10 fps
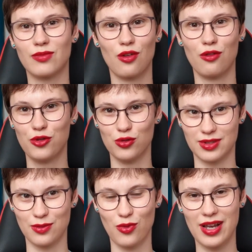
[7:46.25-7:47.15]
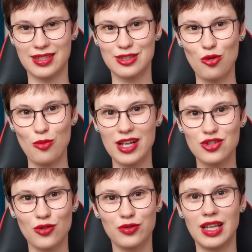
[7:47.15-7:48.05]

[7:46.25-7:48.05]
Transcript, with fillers: confused why so much of